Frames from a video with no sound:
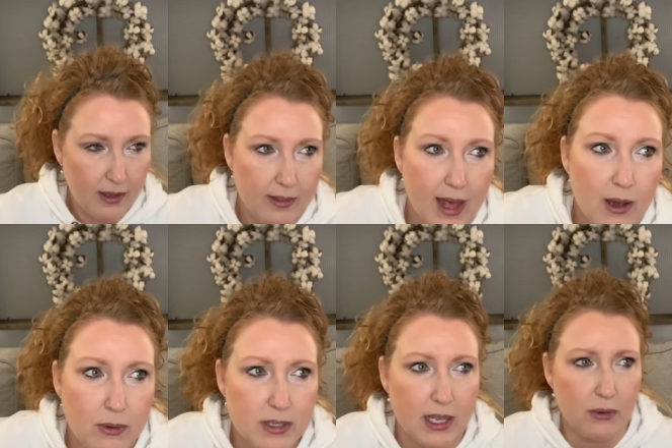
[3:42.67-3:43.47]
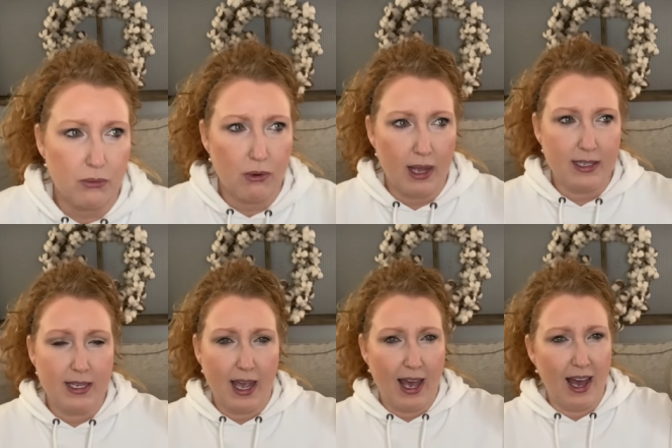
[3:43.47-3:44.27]
that was a red
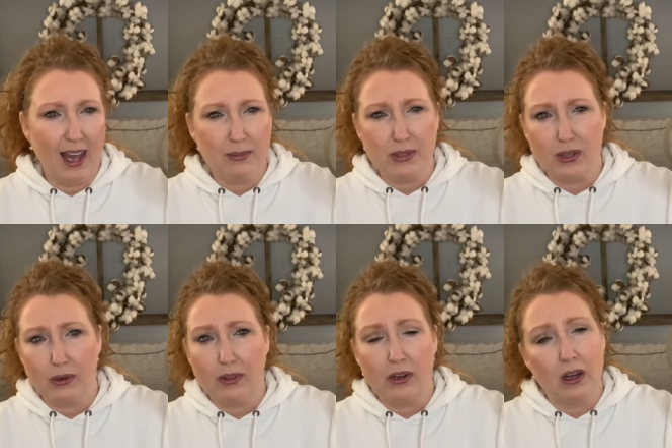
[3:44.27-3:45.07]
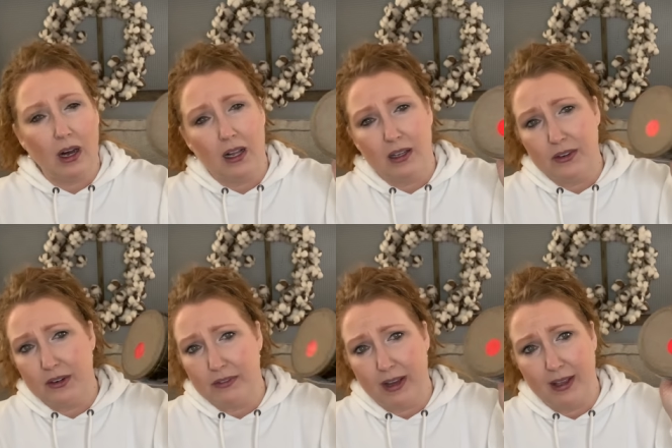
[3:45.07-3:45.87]
tat. I'm so, they're all
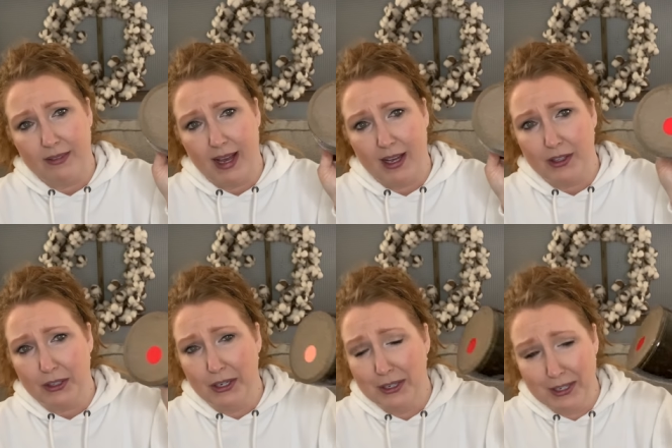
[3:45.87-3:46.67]
under $5.